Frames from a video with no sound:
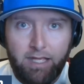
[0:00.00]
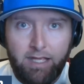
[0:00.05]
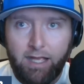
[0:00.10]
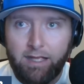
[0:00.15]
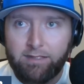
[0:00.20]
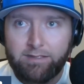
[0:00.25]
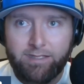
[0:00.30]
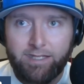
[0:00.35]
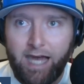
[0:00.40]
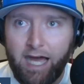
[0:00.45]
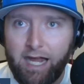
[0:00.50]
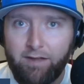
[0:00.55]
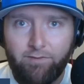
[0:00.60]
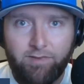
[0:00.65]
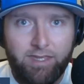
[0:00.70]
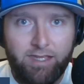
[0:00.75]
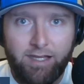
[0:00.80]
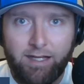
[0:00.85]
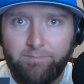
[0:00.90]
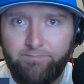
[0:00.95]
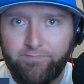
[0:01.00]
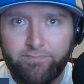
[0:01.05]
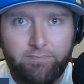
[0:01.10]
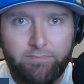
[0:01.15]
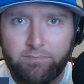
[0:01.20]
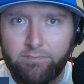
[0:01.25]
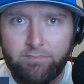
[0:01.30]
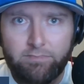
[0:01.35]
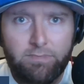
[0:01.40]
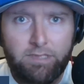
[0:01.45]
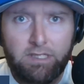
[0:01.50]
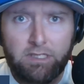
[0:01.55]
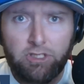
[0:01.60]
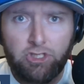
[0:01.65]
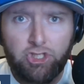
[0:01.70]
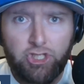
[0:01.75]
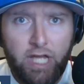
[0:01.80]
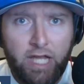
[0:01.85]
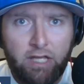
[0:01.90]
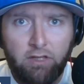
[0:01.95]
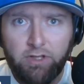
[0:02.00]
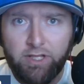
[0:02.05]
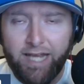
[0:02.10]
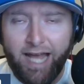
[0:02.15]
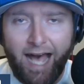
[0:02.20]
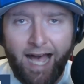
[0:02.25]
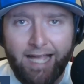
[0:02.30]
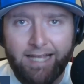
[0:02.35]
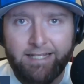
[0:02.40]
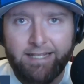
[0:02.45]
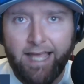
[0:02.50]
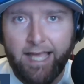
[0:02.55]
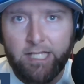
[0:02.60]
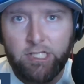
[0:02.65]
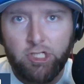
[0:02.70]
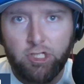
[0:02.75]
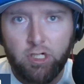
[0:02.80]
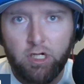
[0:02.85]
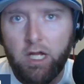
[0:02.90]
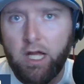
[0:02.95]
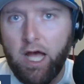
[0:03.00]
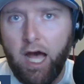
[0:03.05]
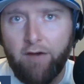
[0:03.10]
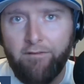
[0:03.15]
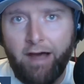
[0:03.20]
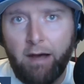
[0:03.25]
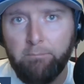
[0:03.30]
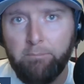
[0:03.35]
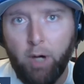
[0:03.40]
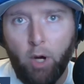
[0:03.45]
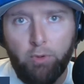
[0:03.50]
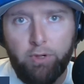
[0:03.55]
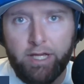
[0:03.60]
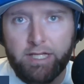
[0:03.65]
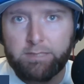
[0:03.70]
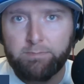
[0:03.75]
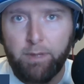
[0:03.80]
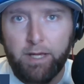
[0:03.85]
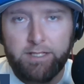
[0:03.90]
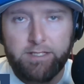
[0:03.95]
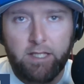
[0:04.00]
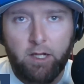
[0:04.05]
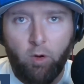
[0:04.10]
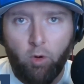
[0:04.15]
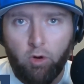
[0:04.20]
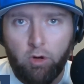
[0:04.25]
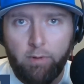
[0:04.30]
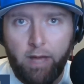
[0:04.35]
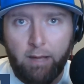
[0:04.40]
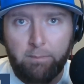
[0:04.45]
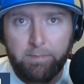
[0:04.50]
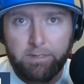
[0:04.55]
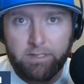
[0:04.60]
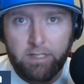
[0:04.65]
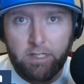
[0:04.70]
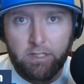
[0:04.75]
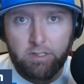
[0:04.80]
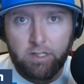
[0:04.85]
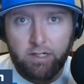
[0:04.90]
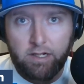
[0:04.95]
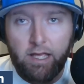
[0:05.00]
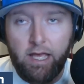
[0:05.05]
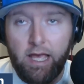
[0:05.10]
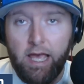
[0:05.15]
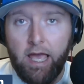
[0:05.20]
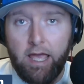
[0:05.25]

It's kind of the Jekyll and Hyde nature of how Bo Nix plays the quarterback position.